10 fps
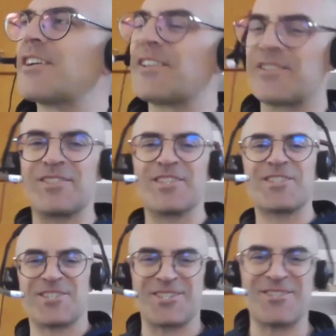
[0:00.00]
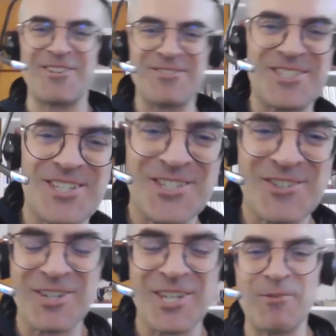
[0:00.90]
this is a
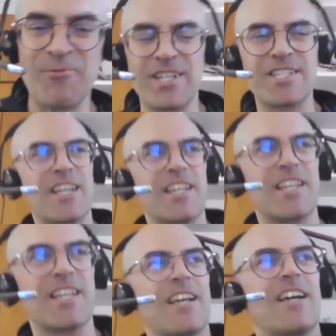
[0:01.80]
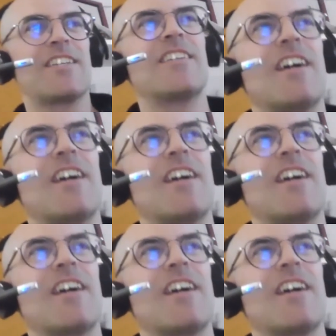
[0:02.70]
tricky one. It's like I